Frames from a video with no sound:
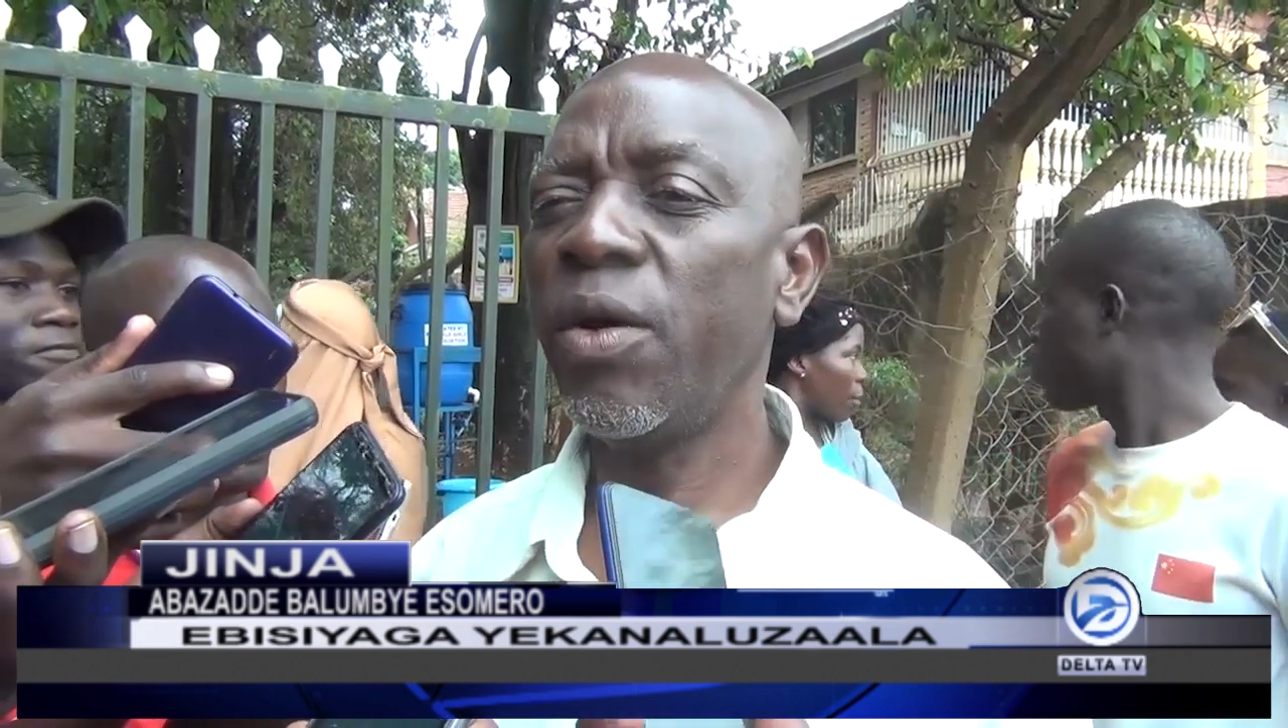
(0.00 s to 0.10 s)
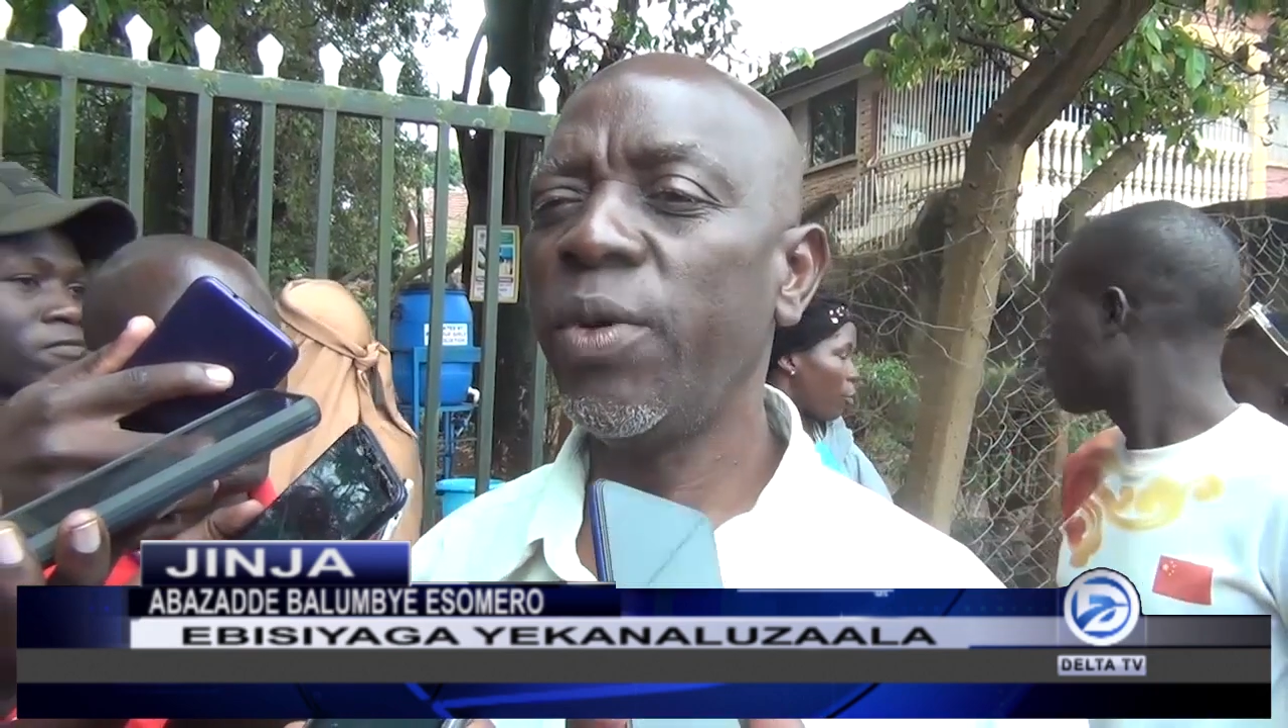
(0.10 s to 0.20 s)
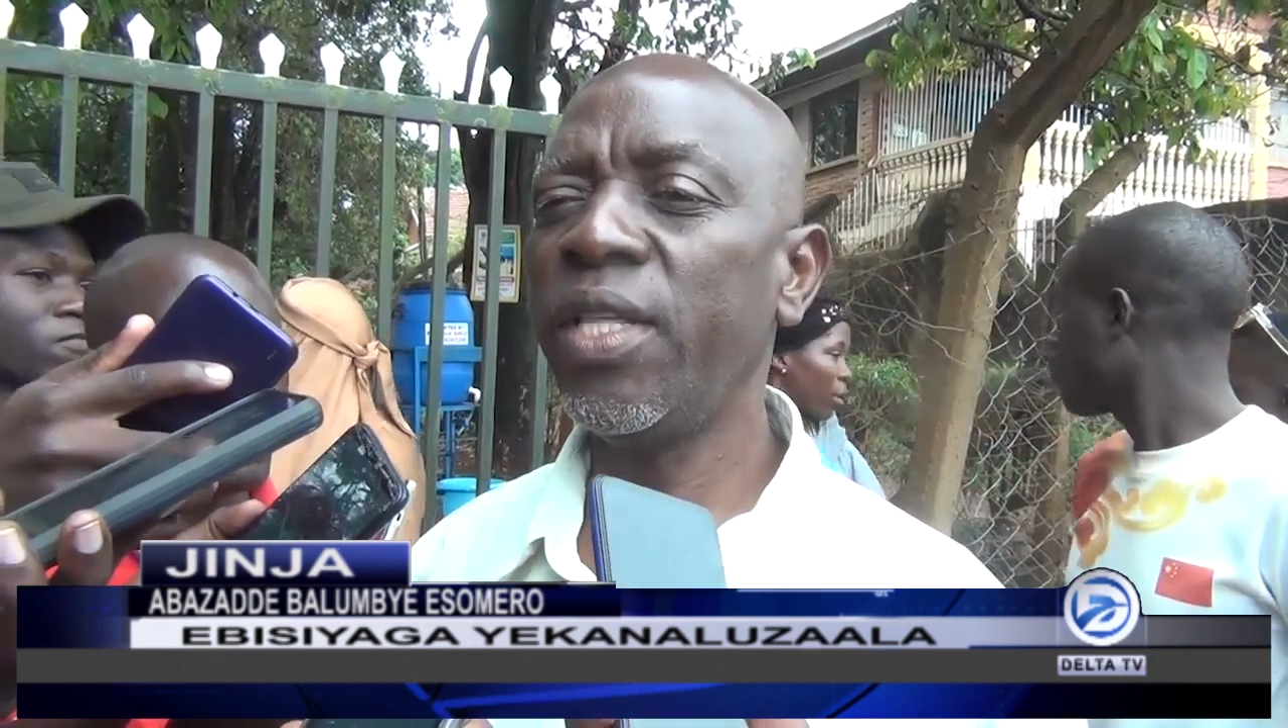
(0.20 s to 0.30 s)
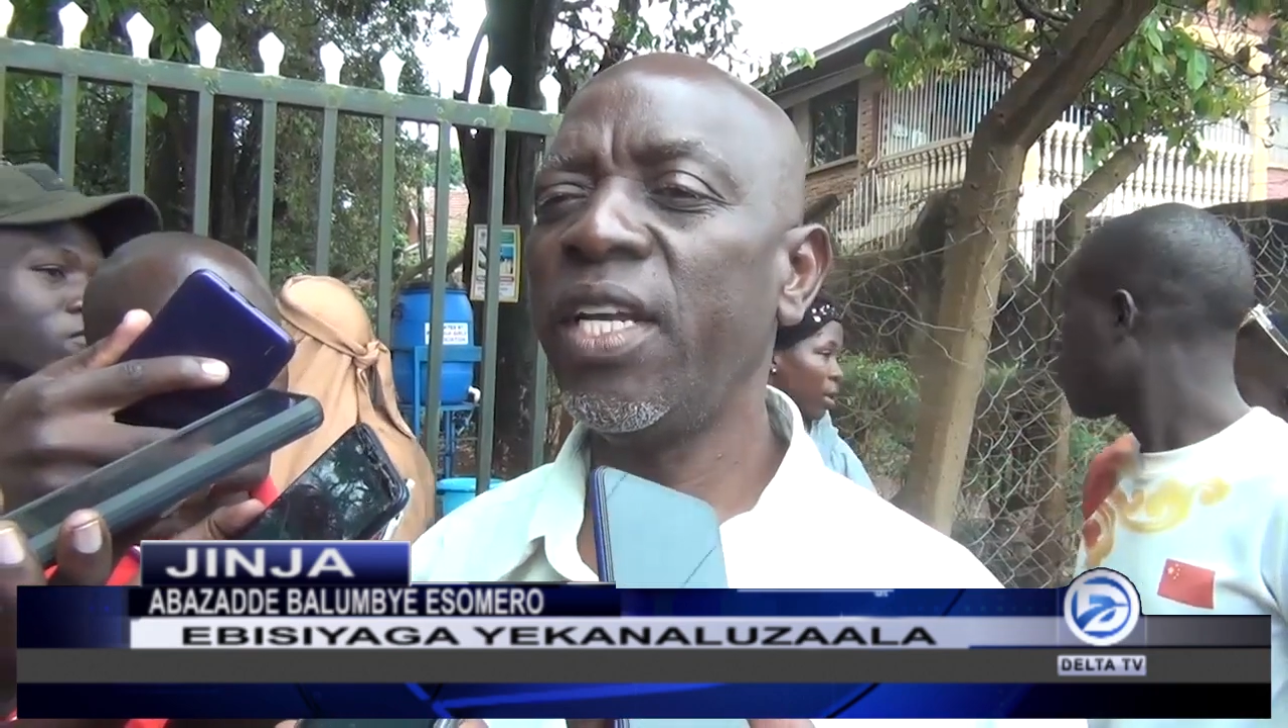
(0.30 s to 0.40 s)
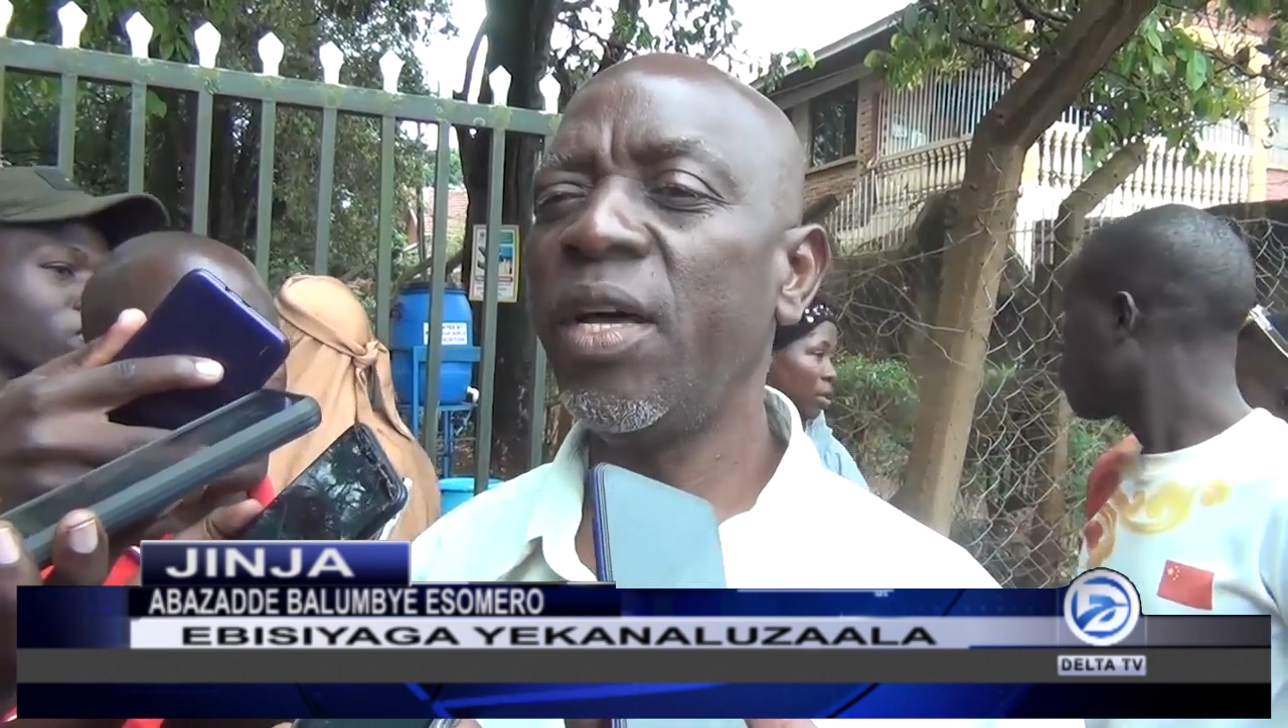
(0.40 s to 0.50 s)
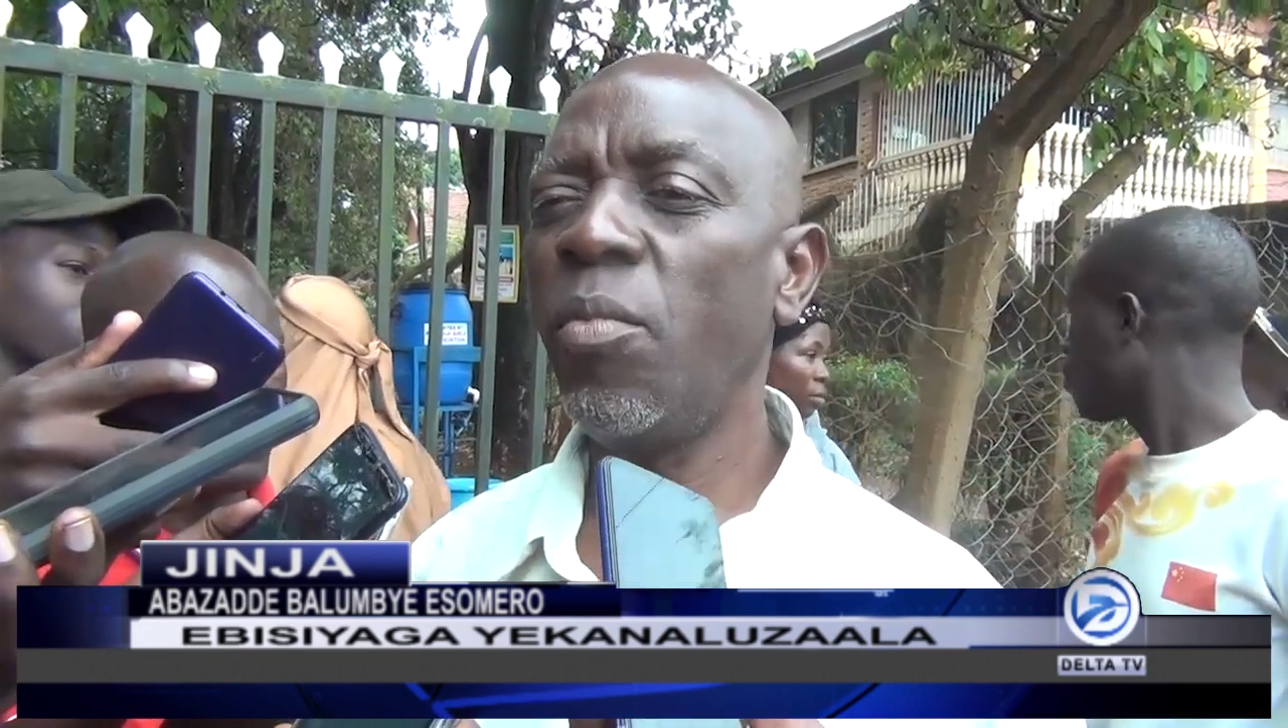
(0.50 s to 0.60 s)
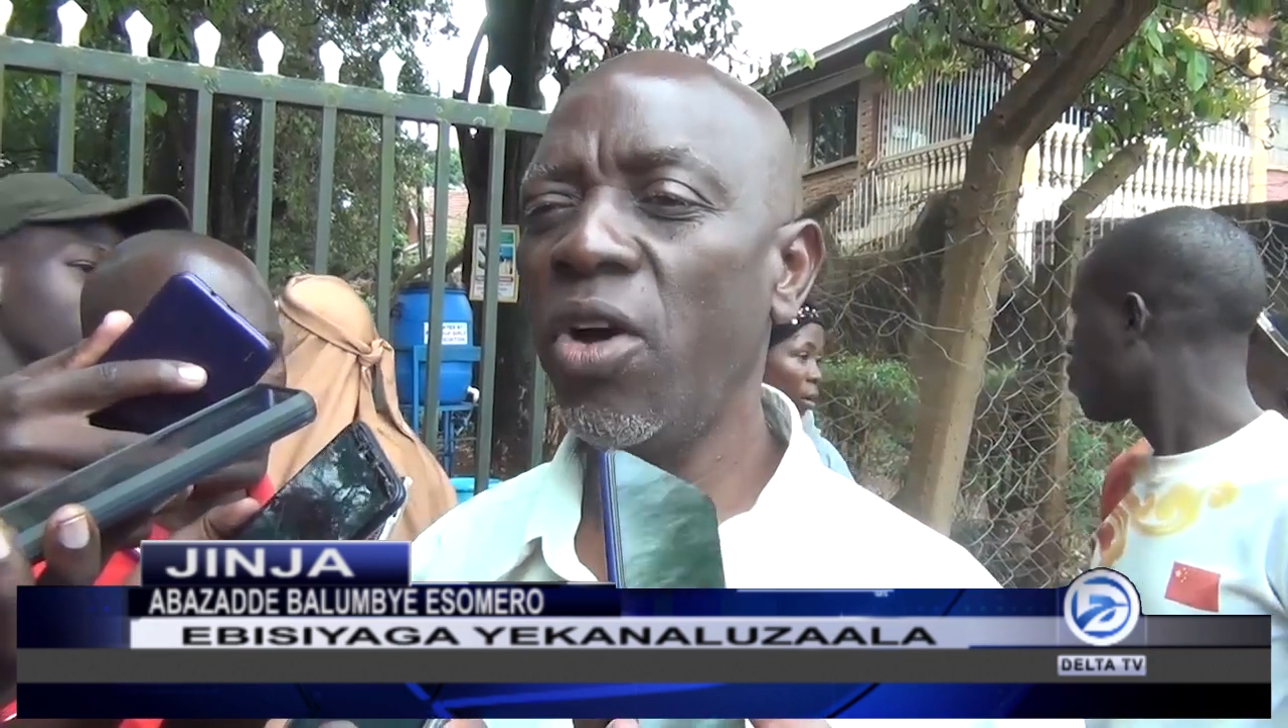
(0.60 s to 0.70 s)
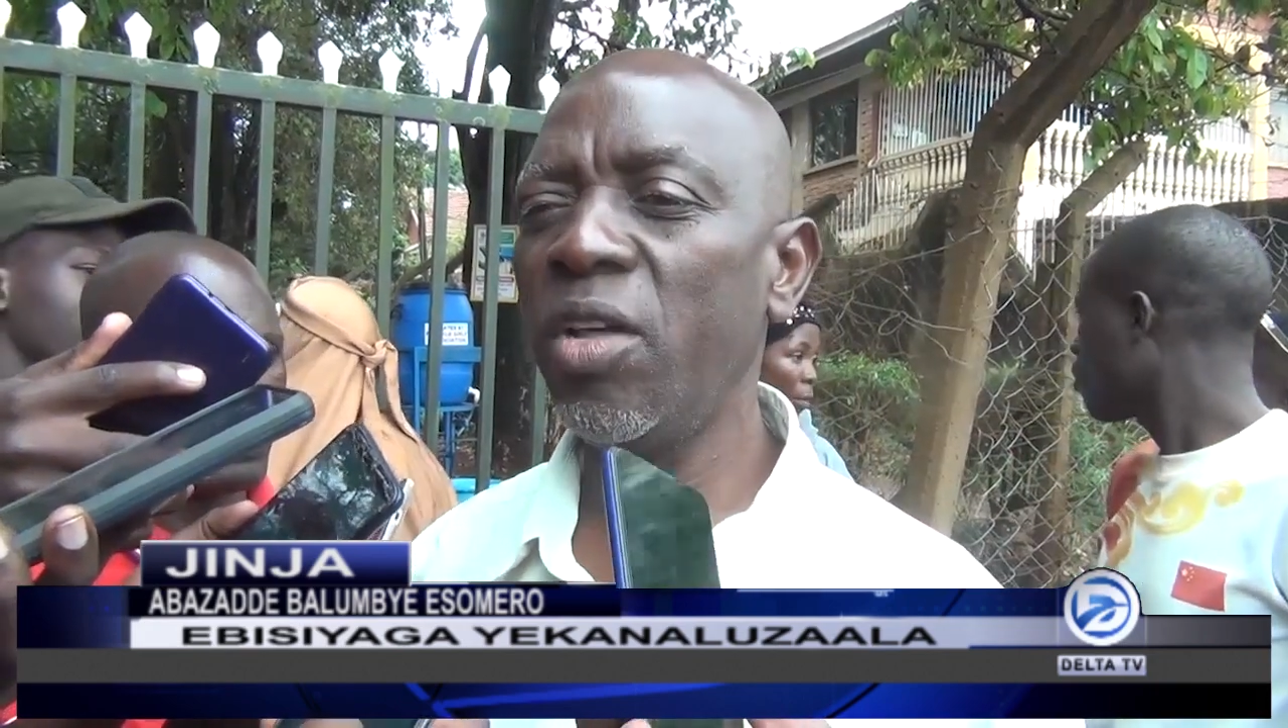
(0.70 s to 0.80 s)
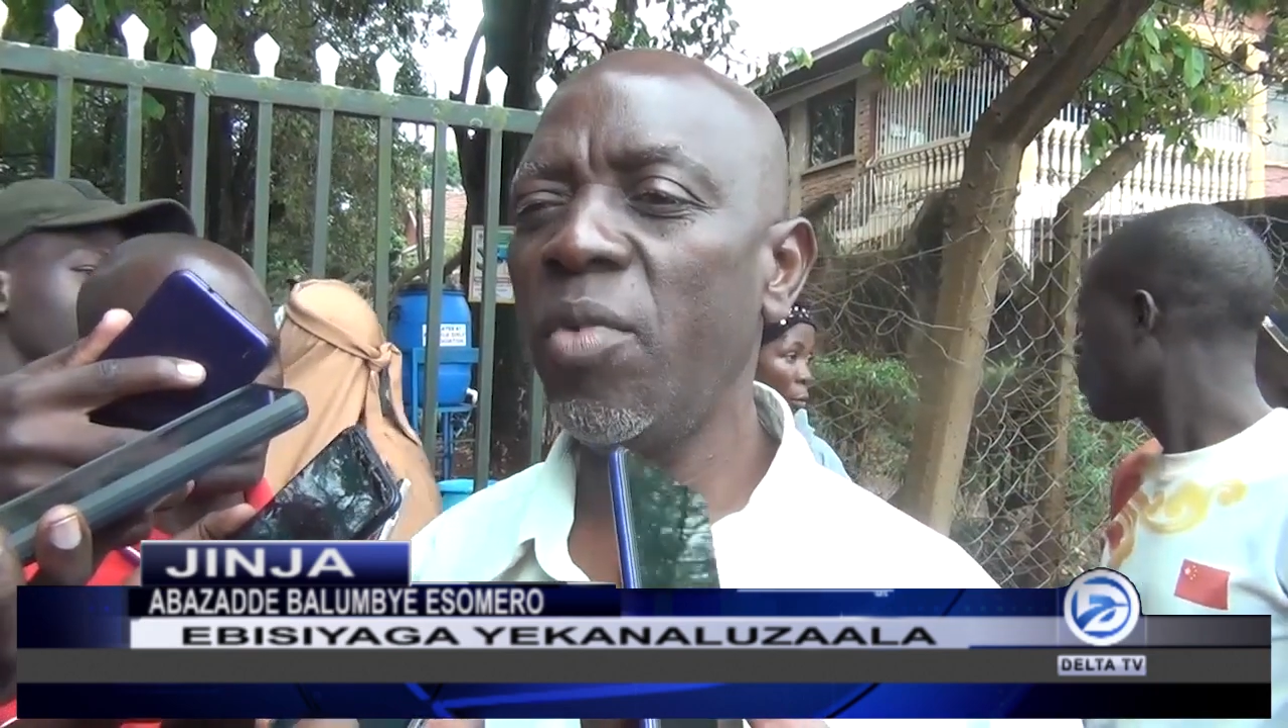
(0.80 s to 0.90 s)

with the board